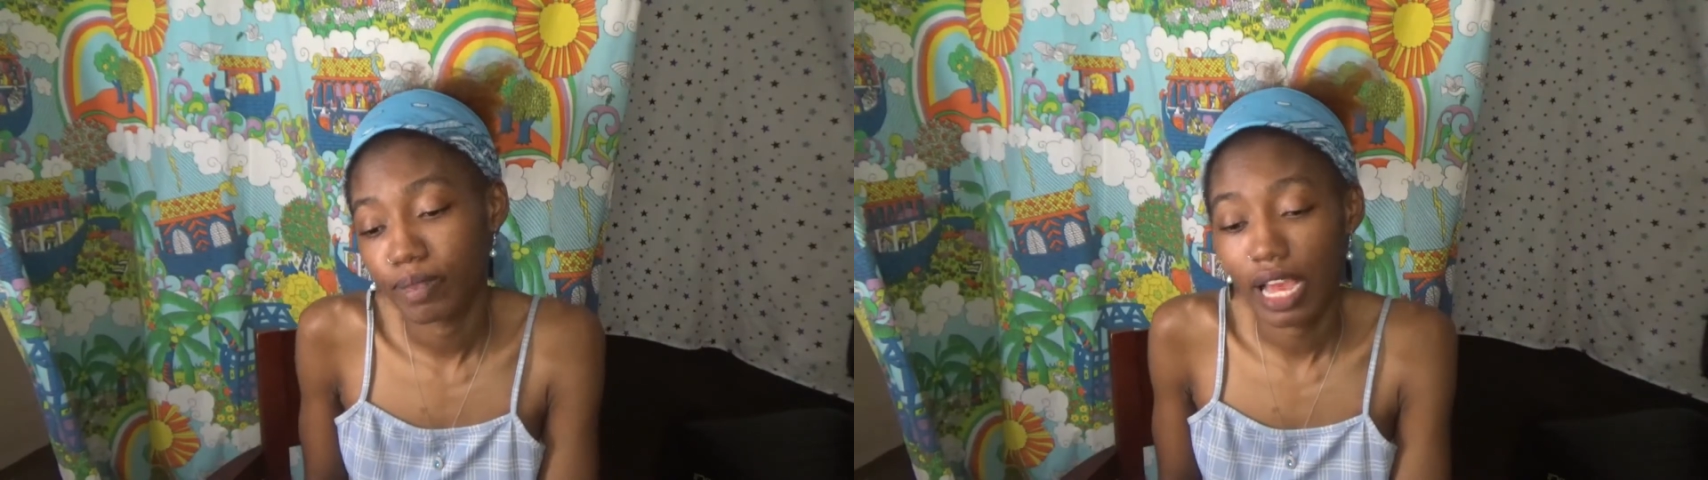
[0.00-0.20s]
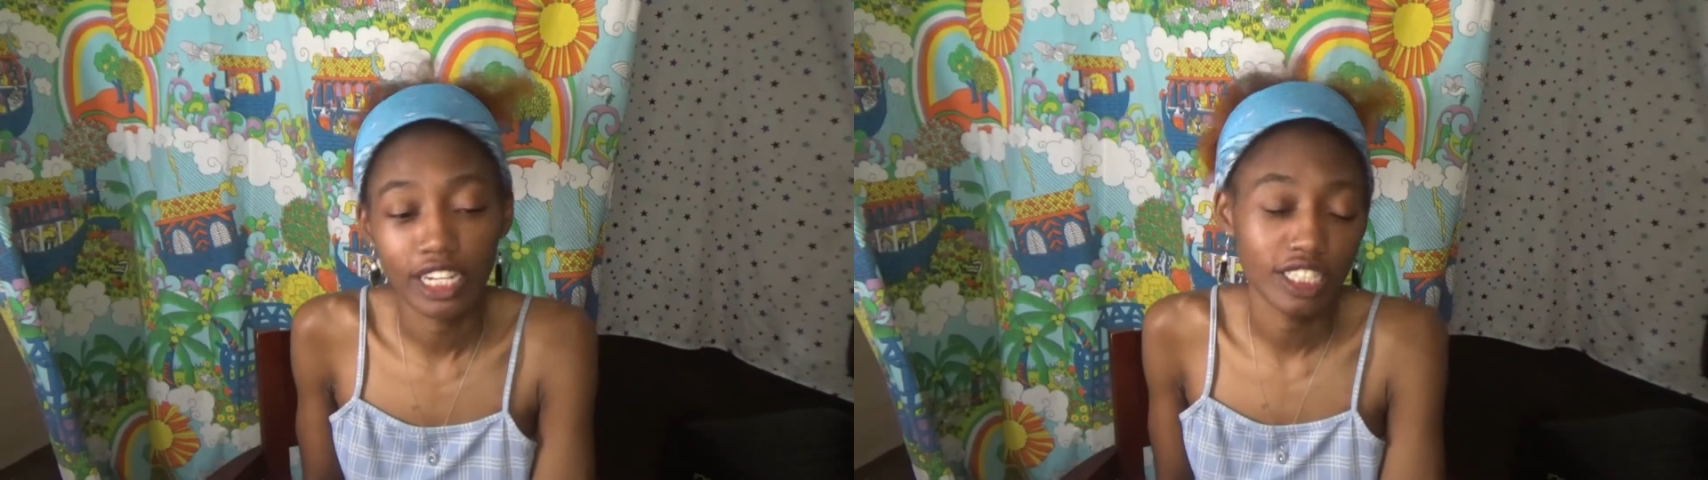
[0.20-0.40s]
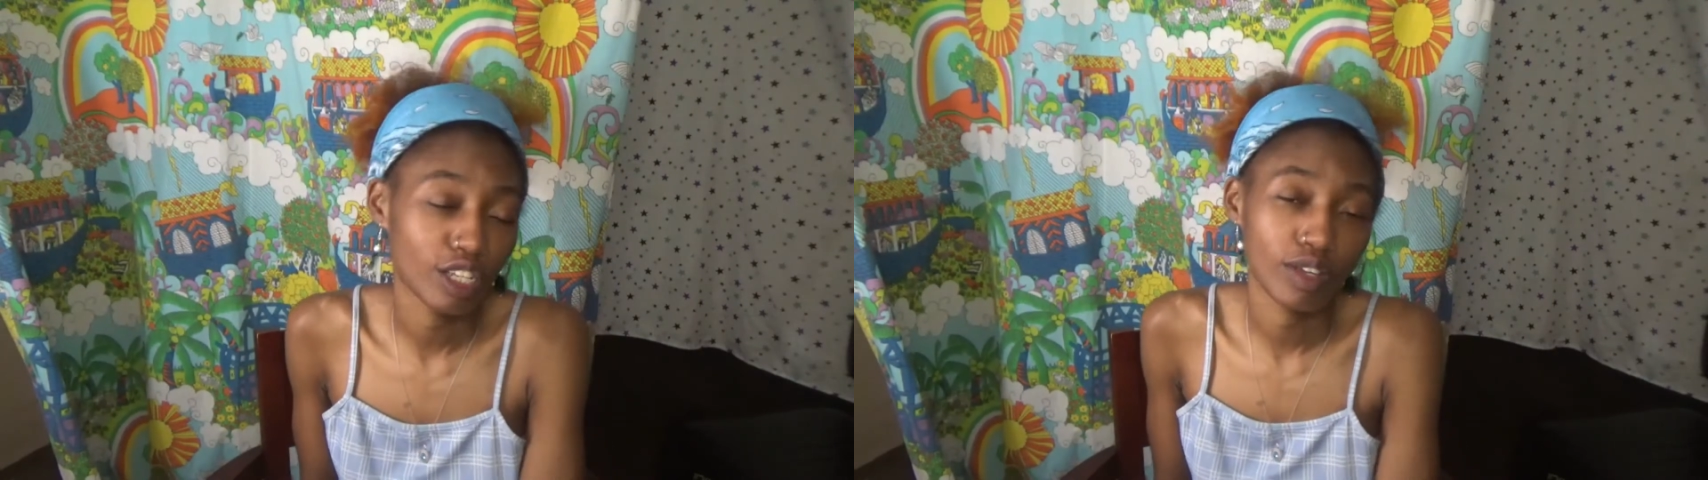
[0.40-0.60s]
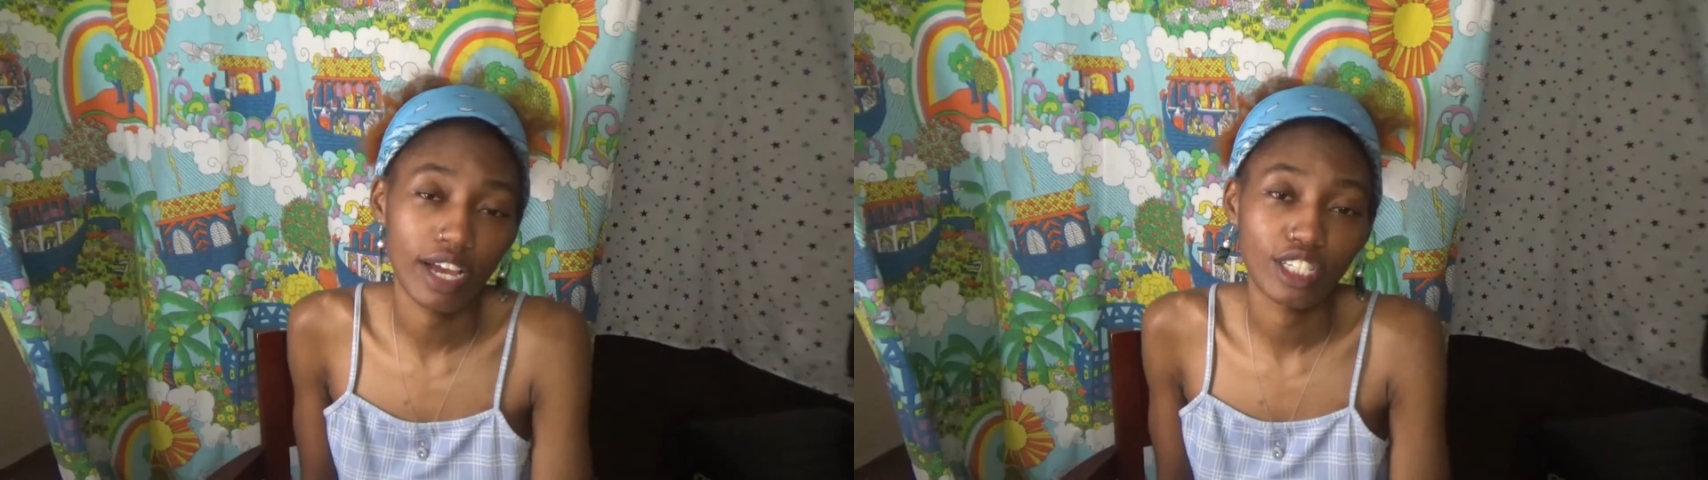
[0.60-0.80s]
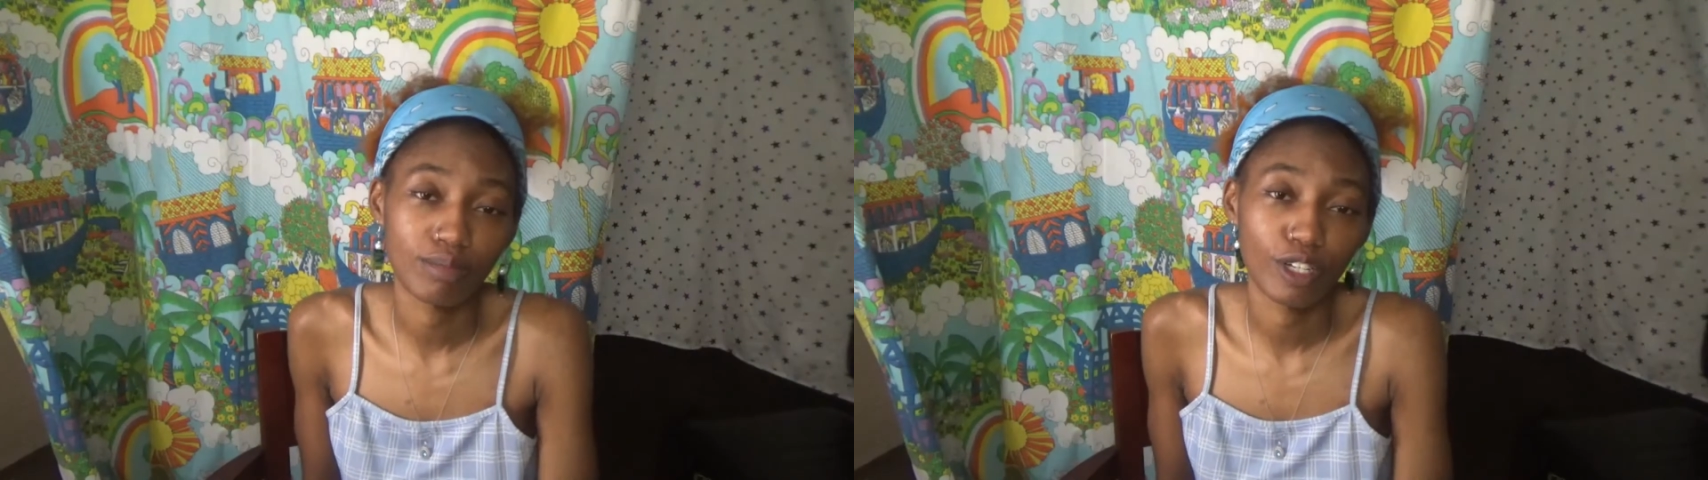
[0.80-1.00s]
I just thank you
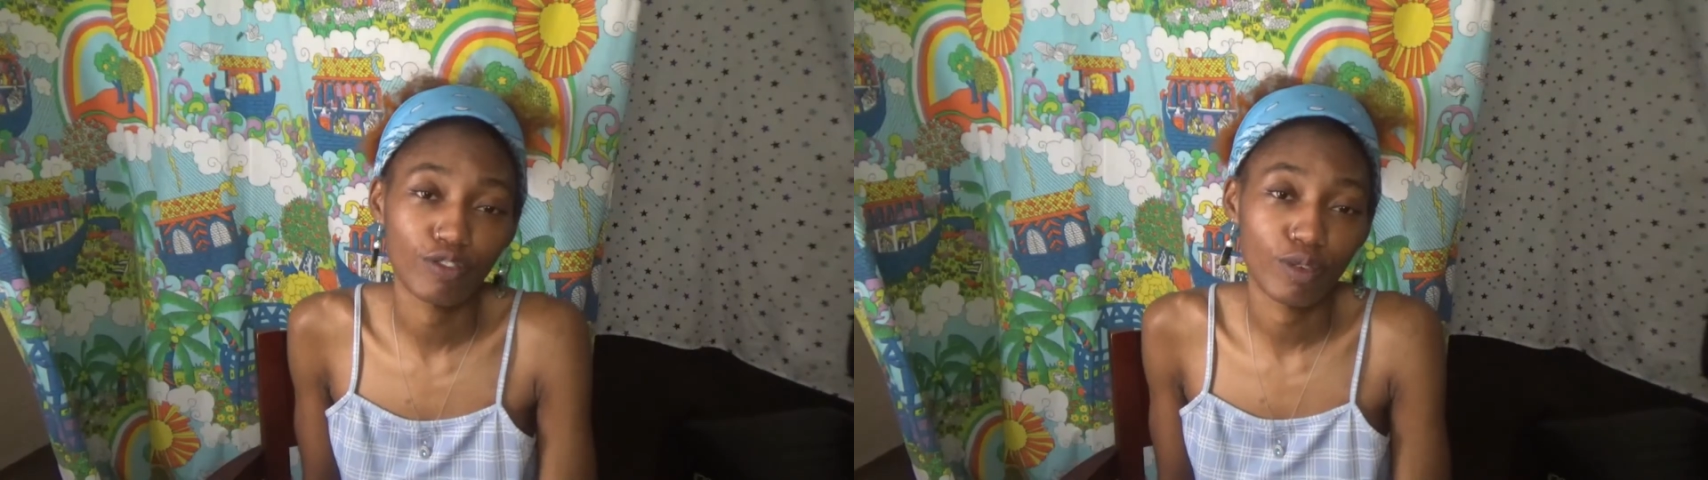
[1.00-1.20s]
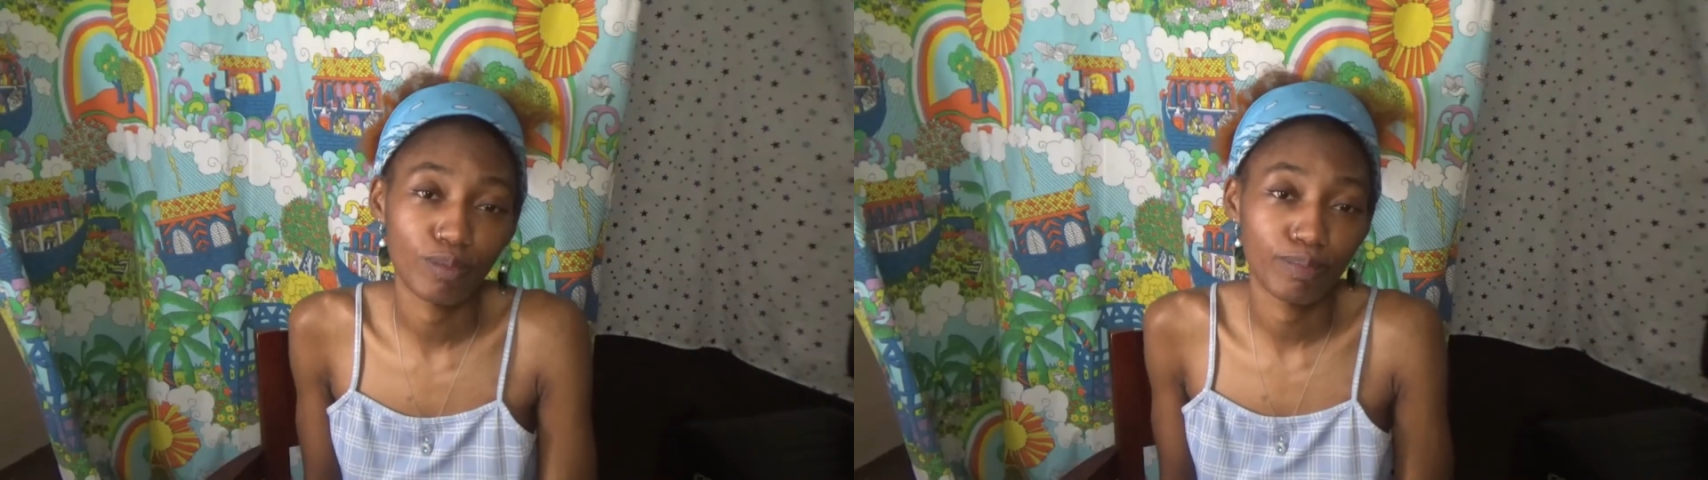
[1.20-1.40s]
guys so much for